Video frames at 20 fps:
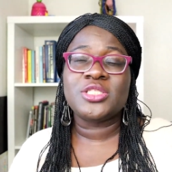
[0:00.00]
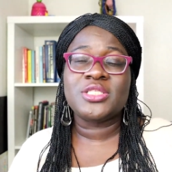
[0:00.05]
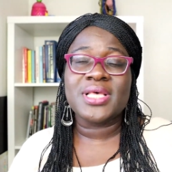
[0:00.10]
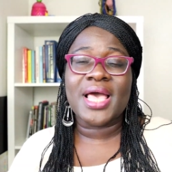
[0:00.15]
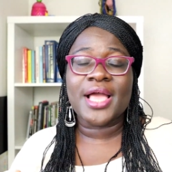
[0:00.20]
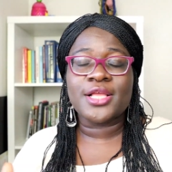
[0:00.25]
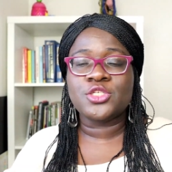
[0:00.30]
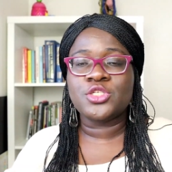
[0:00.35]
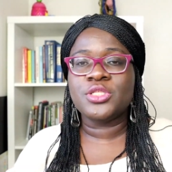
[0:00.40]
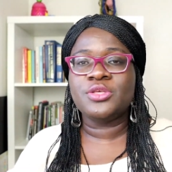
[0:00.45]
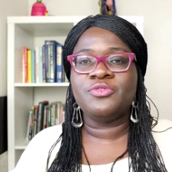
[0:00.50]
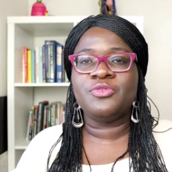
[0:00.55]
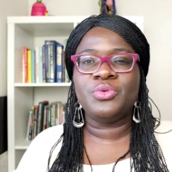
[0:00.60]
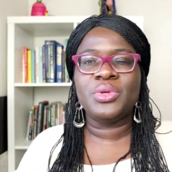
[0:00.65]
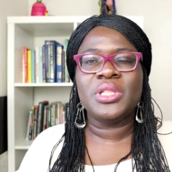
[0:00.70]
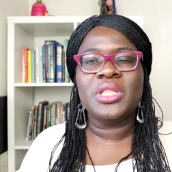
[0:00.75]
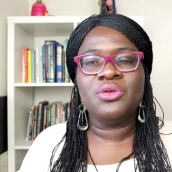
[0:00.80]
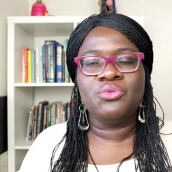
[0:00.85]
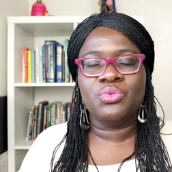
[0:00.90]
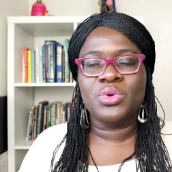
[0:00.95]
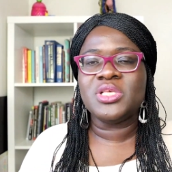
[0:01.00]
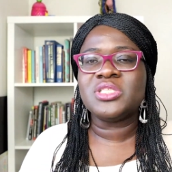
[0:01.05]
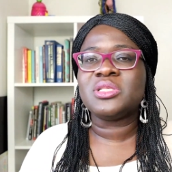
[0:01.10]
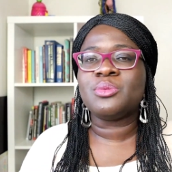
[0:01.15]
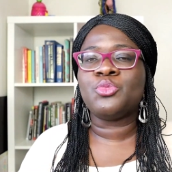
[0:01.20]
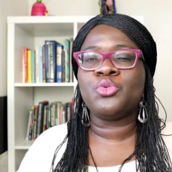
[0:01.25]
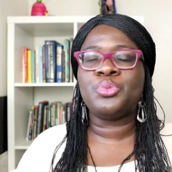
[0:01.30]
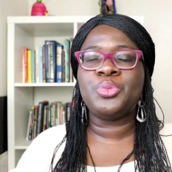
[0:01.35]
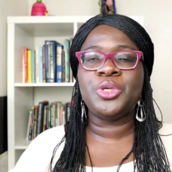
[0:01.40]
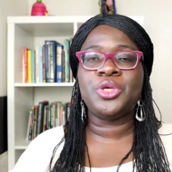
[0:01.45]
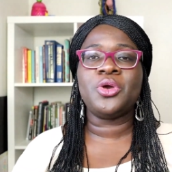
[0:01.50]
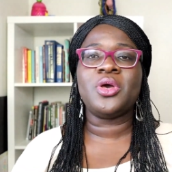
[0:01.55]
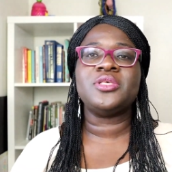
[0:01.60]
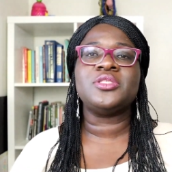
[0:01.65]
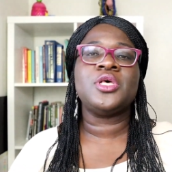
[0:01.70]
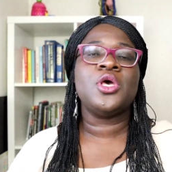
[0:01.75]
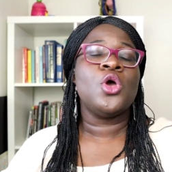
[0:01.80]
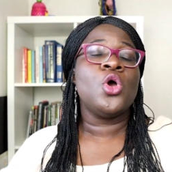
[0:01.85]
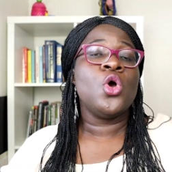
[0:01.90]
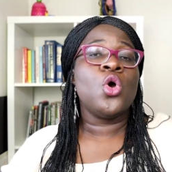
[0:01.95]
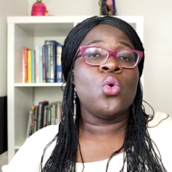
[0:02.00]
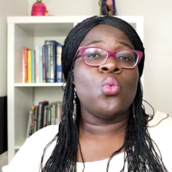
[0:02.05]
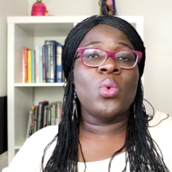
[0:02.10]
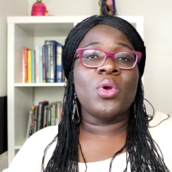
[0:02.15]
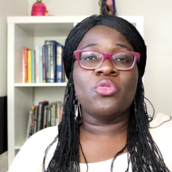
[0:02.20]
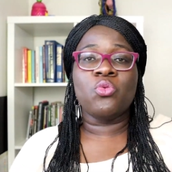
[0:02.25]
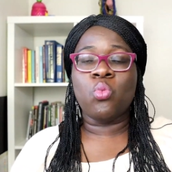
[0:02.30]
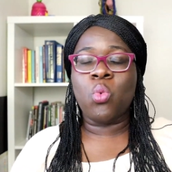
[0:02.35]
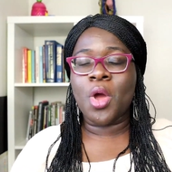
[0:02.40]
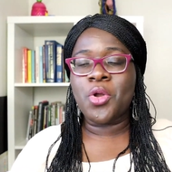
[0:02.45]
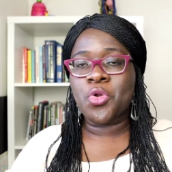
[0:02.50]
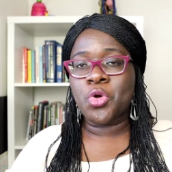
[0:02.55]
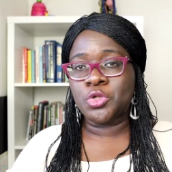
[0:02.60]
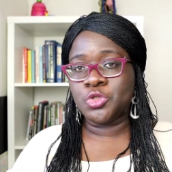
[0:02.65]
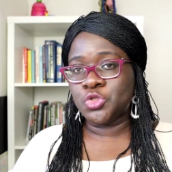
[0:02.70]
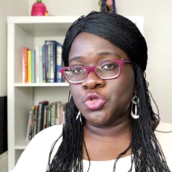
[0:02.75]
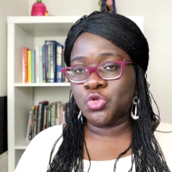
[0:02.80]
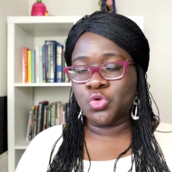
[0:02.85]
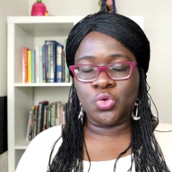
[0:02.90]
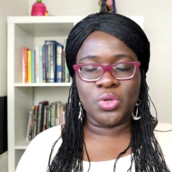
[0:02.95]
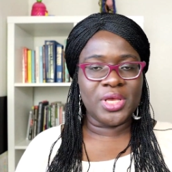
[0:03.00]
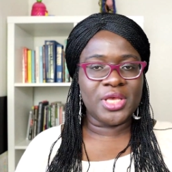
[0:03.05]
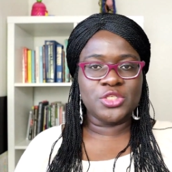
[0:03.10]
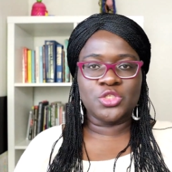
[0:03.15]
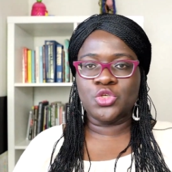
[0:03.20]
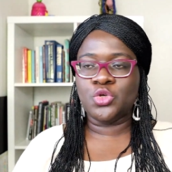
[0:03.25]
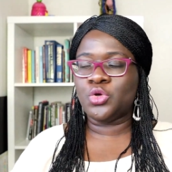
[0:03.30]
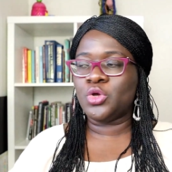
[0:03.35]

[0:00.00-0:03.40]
It's actually really reasonable, because with one or two gigs,